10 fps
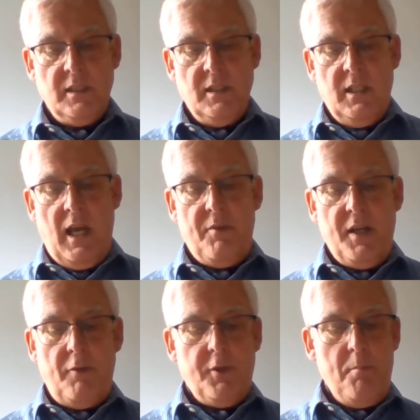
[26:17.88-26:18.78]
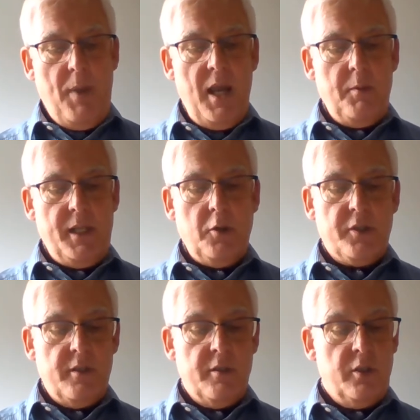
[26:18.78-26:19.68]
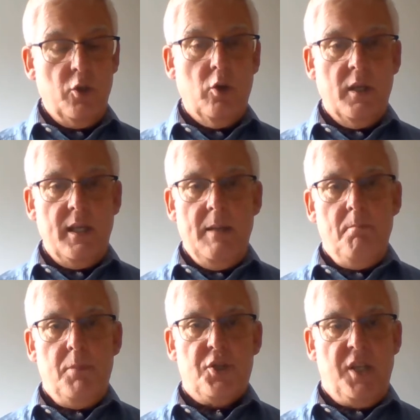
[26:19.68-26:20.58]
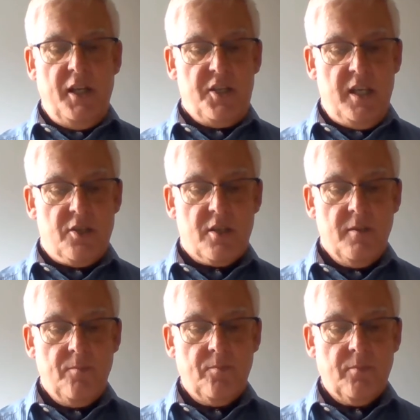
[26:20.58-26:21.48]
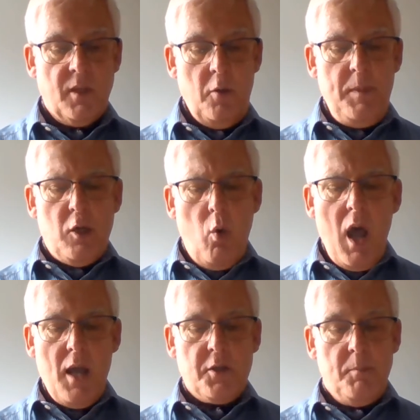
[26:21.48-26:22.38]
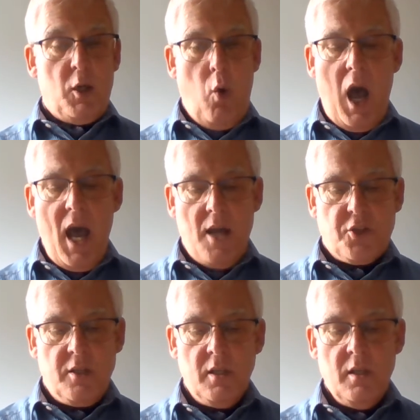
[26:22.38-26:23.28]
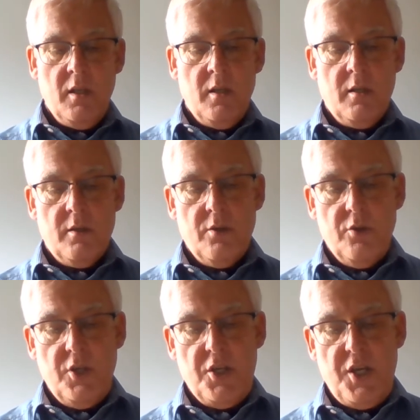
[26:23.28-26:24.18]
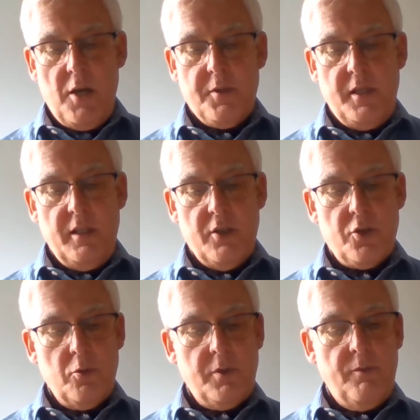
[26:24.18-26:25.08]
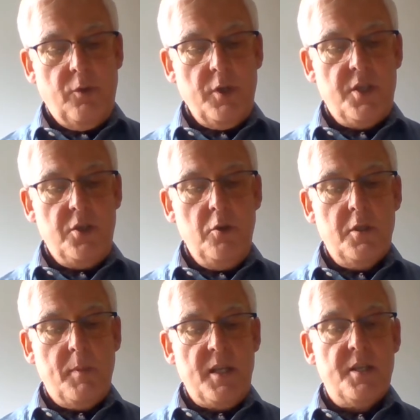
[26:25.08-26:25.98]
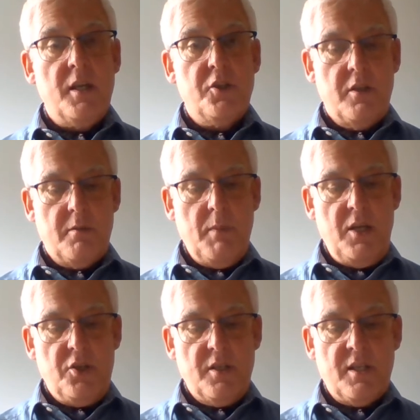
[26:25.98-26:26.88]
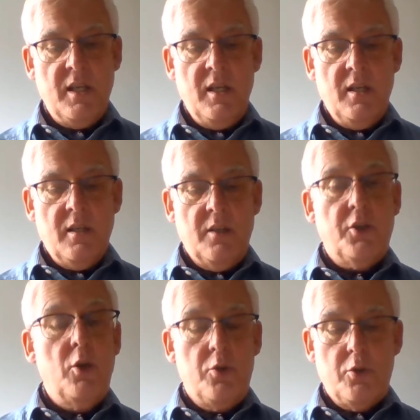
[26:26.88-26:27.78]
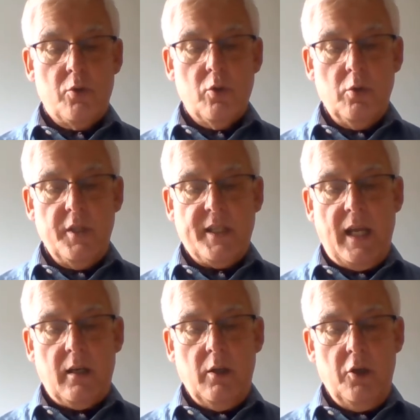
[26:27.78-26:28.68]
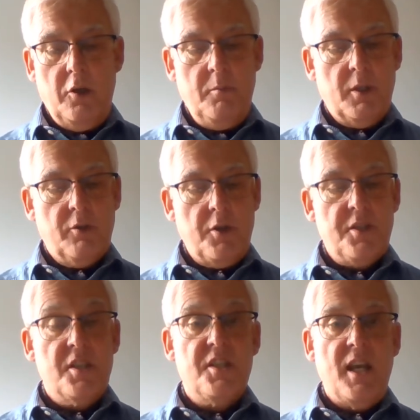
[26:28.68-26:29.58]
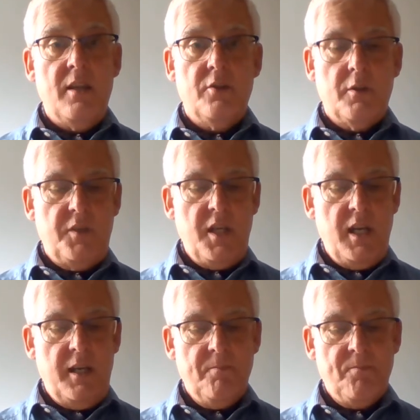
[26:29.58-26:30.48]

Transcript: I have enough to bear without your imbecilities." "Oh, be quiet, be quiet," she shouted in the sort of voice used by sergeant majors and those who call the cattle home across the sands of Dee.